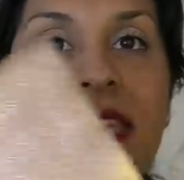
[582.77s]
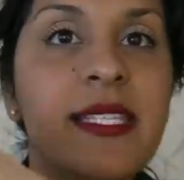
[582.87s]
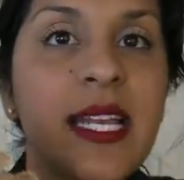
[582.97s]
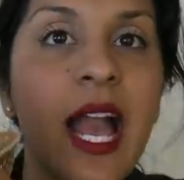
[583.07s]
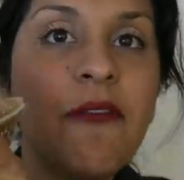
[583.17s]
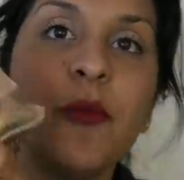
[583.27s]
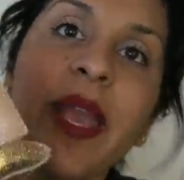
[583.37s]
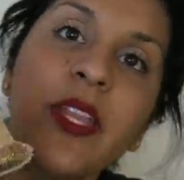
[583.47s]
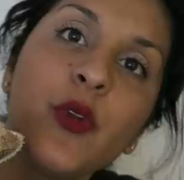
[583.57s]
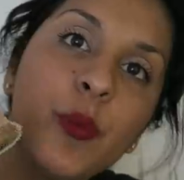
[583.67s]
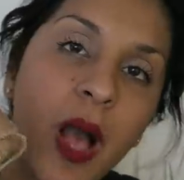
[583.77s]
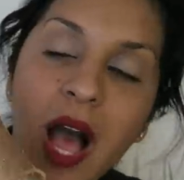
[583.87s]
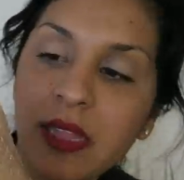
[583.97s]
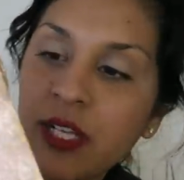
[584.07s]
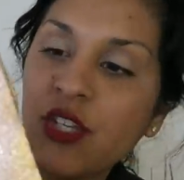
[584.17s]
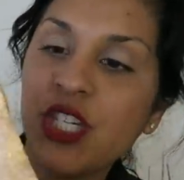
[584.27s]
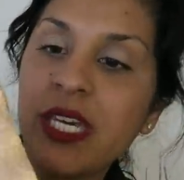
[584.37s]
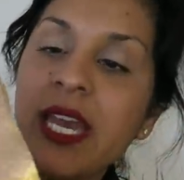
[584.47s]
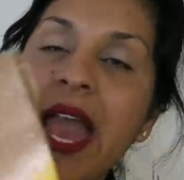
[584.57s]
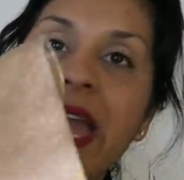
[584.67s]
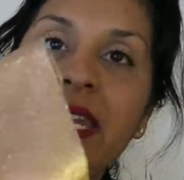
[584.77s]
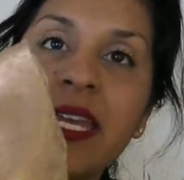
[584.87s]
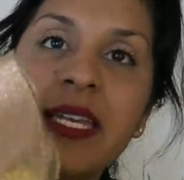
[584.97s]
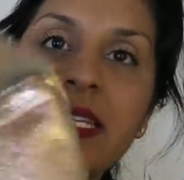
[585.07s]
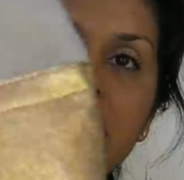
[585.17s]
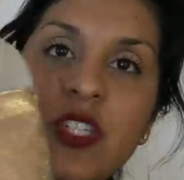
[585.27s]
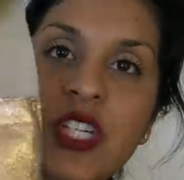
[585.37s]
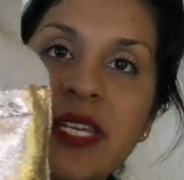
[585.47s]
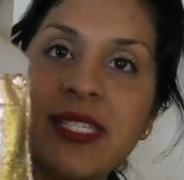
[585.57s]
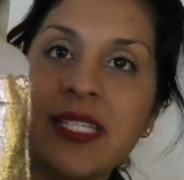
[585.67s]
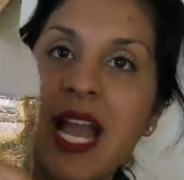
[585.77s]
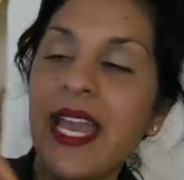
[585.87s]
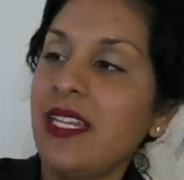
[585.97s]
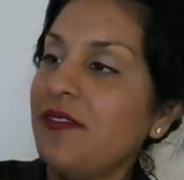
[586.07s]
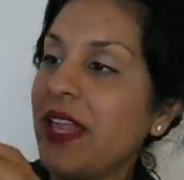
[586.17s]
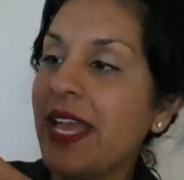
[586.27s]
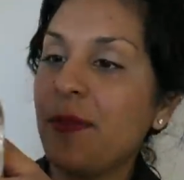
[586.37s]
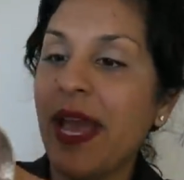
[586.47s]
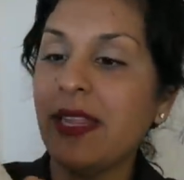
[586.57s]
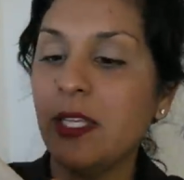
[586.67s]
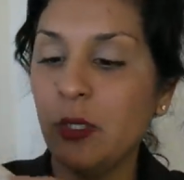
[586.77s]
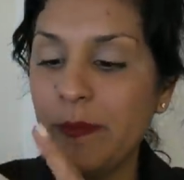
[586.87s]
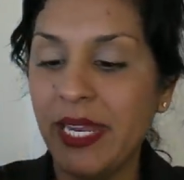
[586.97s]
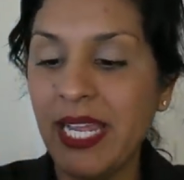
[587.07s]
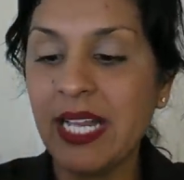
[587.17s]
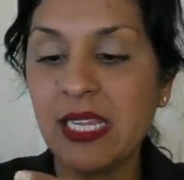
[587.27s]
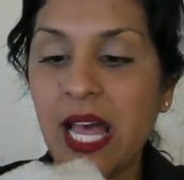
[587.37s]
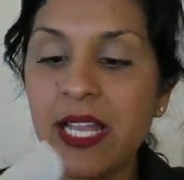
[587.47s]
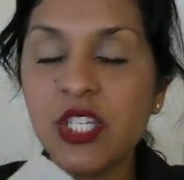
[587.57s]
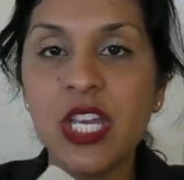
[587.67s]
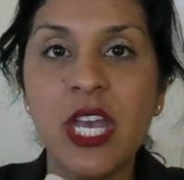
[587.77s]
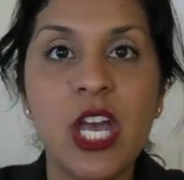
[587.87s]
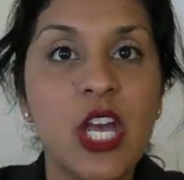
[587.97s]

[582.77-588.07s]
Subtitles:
This I got from Anthropology and it is just kind of like my little mini clutch.